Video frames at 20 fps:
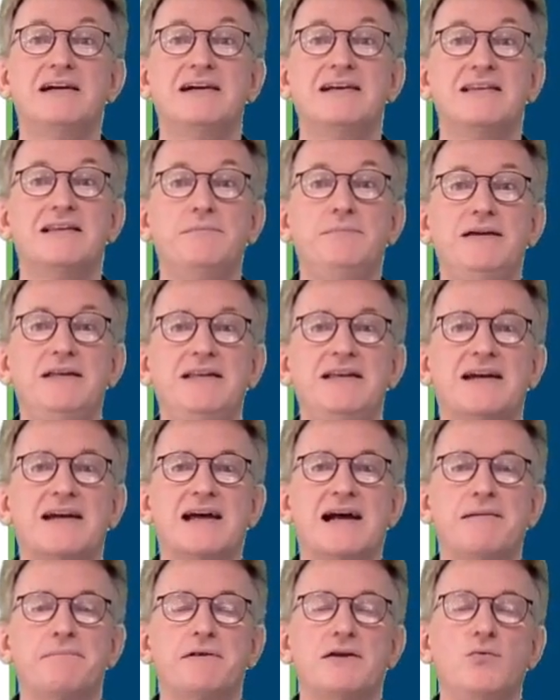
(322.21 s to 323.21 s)
The media
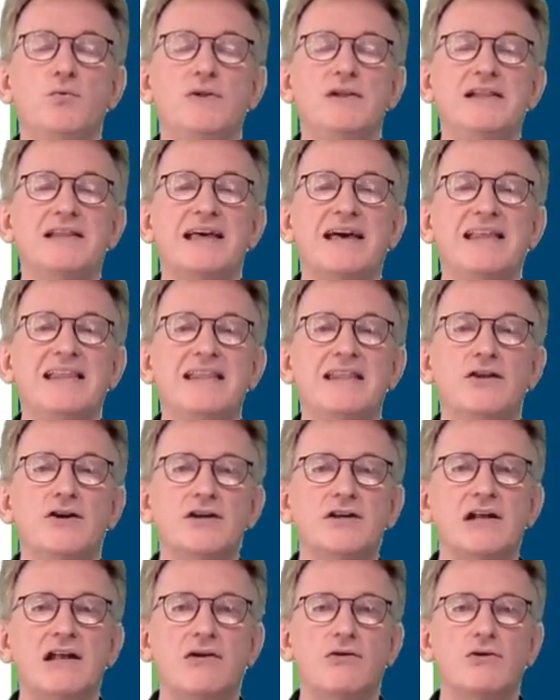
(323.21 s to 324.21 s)
coupler will then
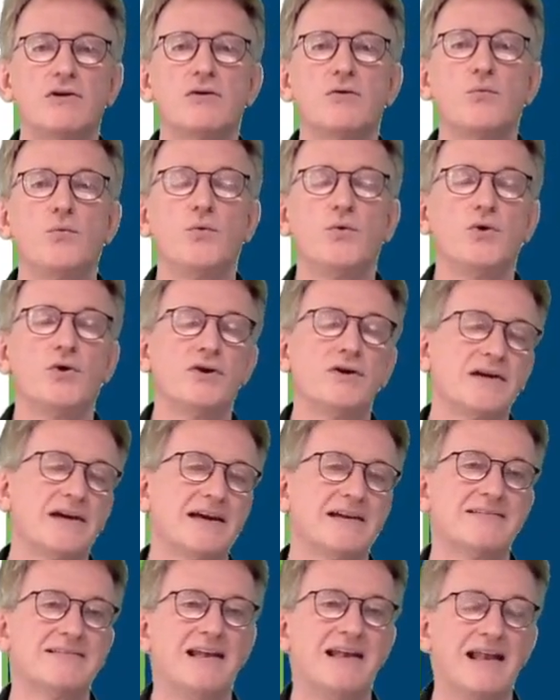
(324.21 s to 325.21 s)
not longer work
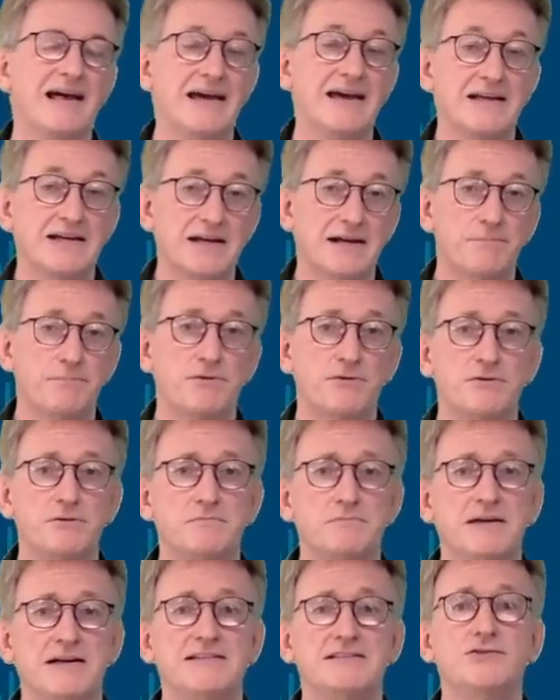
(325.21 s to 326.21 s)
as a line coupler.
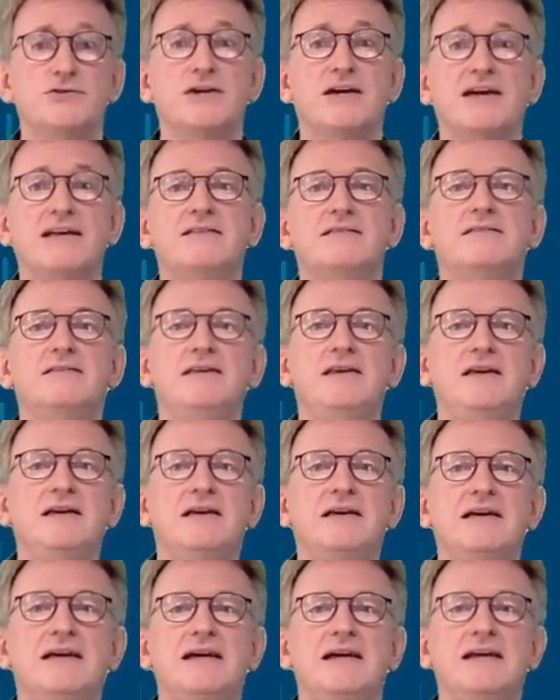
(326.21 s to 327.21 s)
As you can see,
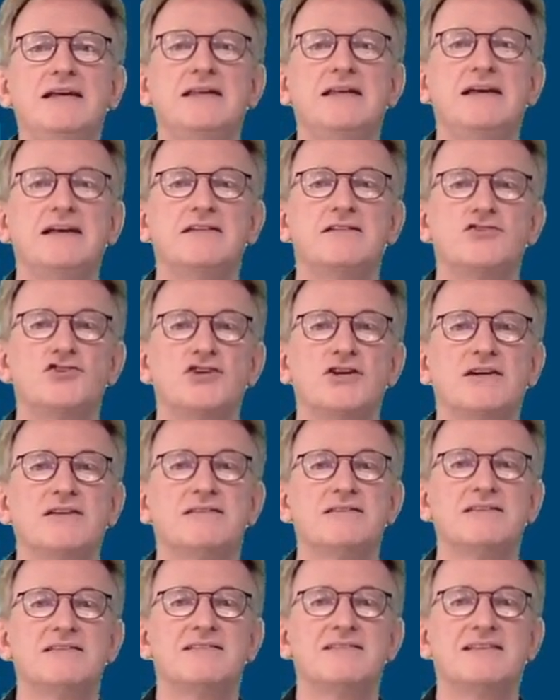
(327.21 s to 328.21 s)
it has
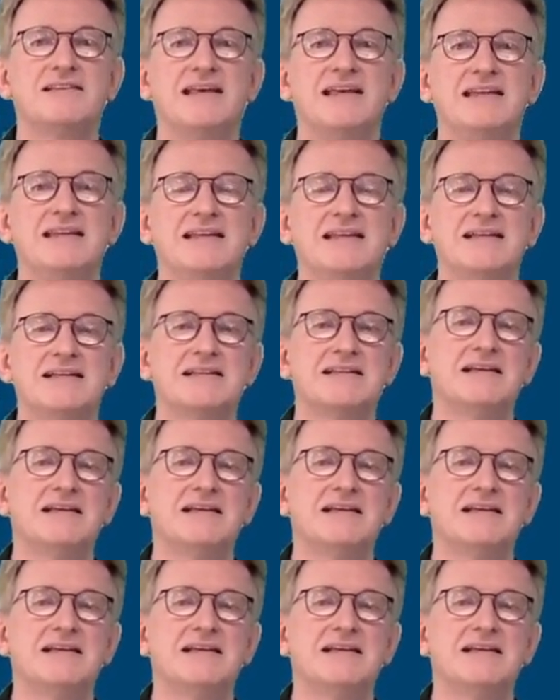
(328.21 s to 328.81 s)
just a standard